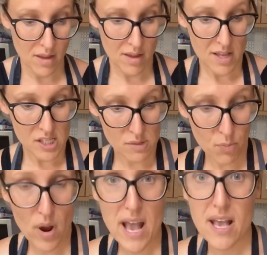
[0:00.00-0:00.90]

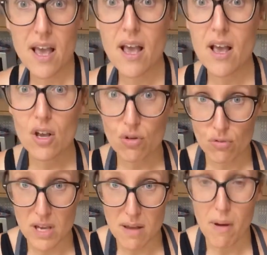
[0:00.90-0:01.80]
spray
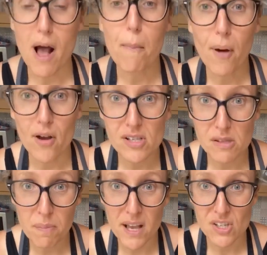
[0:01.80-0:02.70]
cream. I'll post the
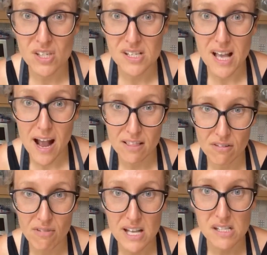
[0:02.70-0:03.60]
pictures and
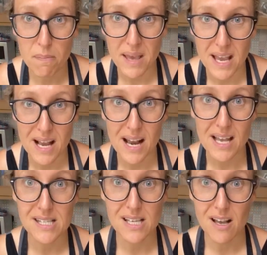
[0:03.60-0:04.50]
the recipe
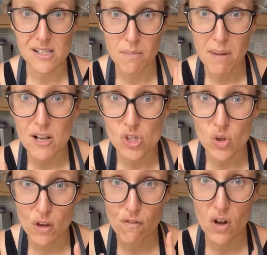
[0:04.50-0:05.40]
later, so make sure
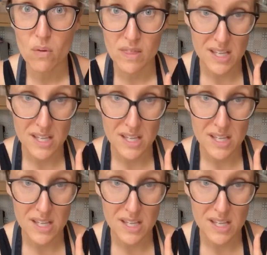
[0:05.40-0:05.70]
you're following this